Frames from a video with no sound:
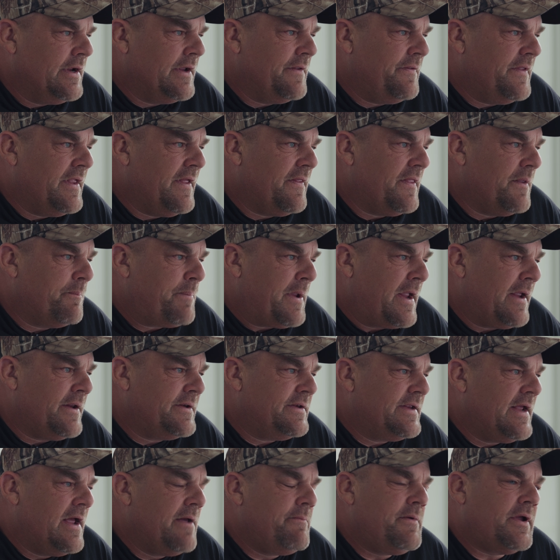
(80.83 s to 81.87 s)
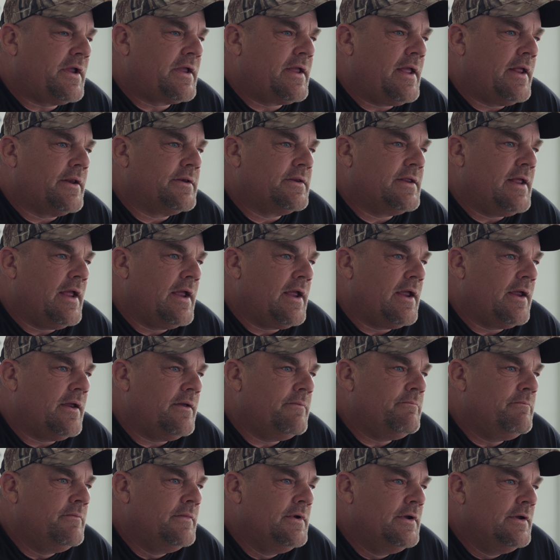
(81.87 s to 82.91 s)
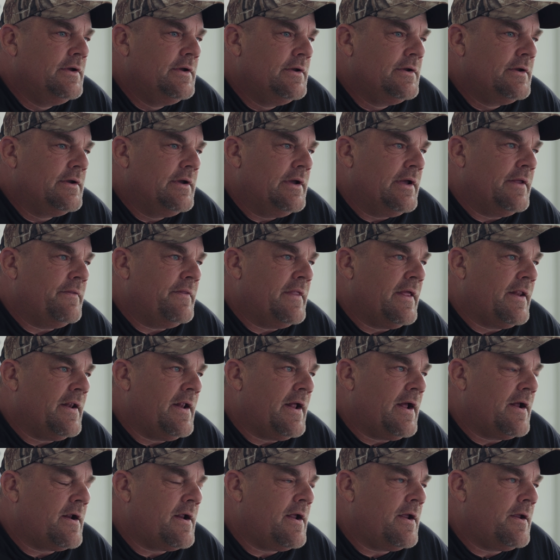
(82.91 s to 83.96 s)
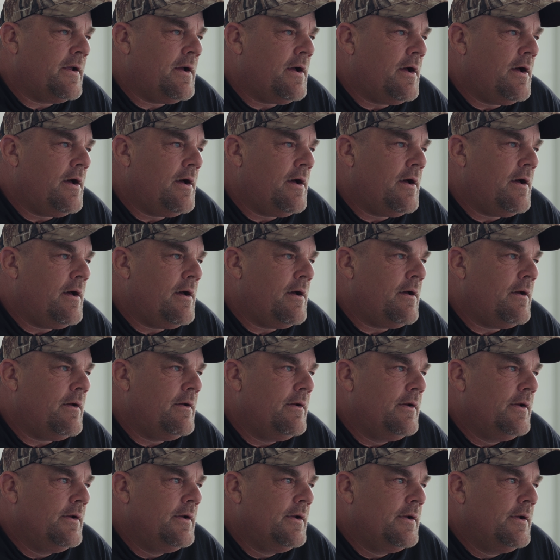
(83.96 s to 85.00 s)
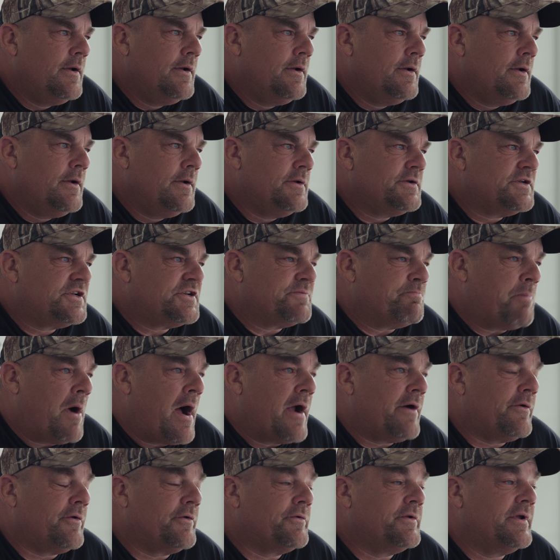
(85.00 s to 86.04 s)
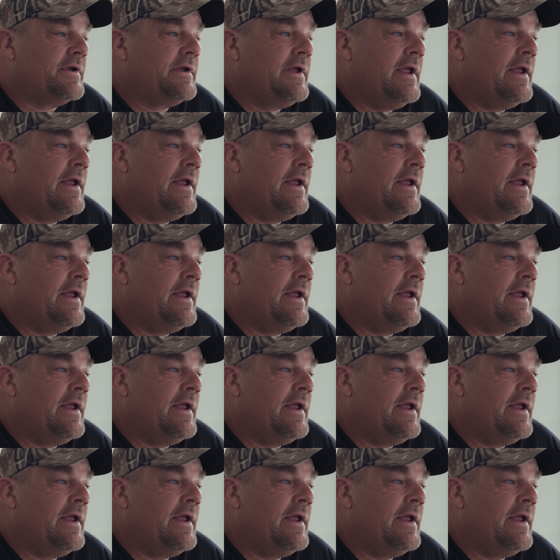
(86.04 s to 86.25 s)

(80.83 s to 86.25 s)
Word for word: And then the pandemic had came, and then I uh, spiraled